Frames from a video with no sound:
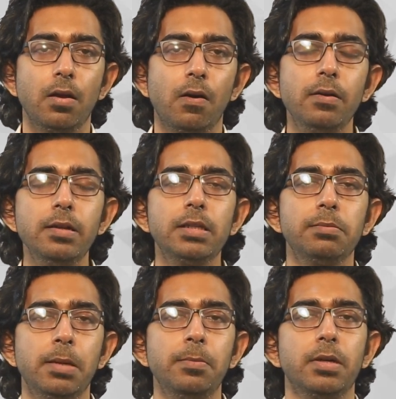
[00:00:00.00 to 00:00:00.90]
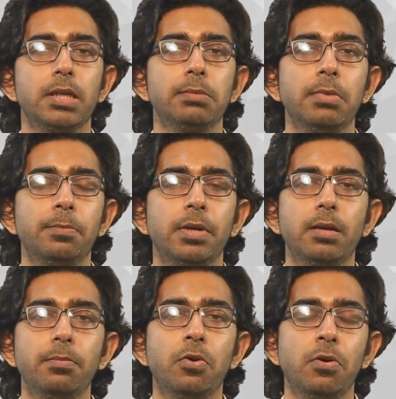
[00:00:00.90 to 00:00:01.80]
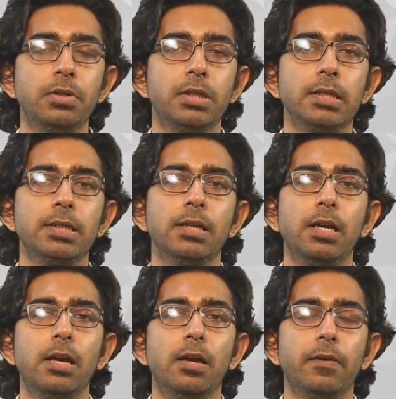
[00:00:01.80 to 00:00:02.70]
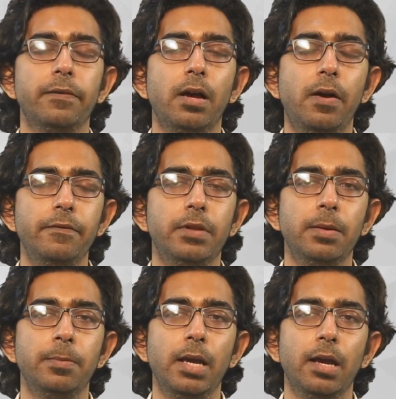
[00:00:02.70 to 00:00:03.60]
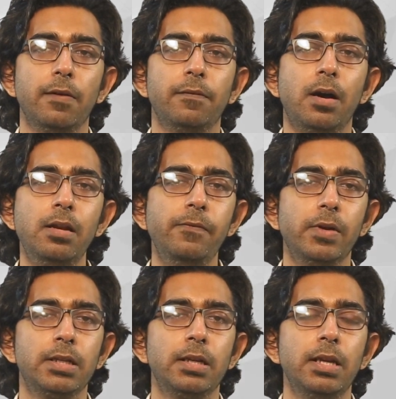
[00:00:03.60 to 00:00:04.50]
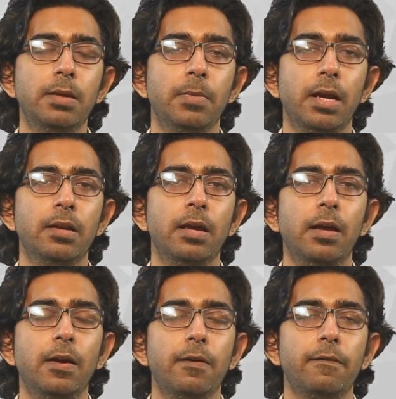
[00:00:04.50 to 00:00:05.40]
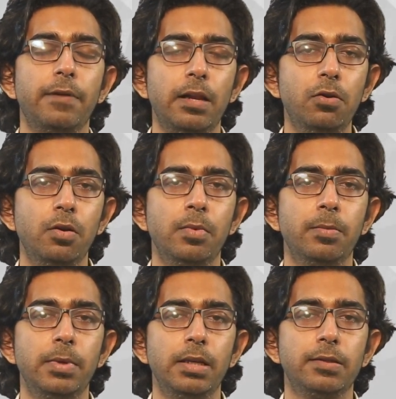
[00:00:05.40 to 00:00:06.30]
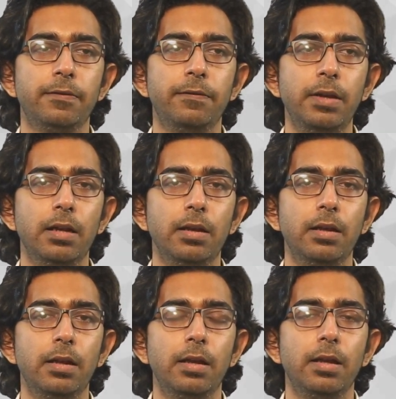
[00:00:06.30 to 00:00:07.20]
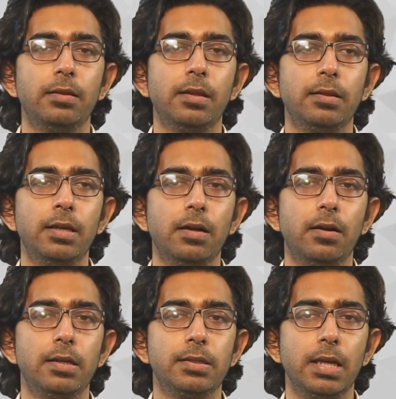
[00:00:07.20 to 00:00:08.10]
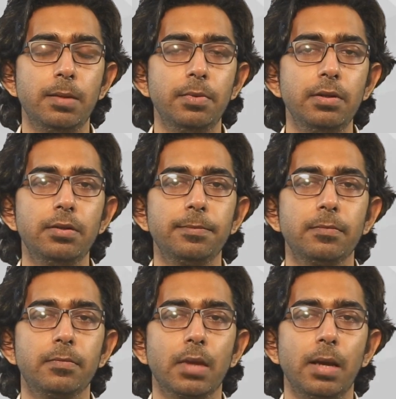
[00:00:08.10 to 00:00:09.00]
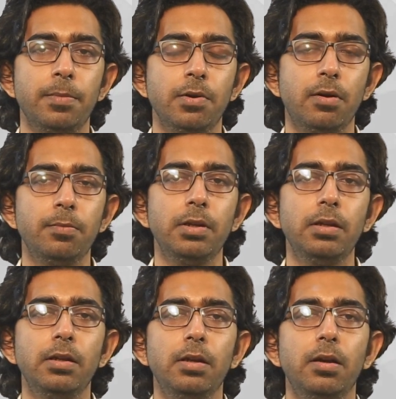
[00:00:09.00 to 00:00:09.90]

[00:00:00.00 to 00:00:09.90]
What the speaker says: Audience members may become conscious of how they may have unwittingly made fellow human beings feel that they are disabled, abnormal,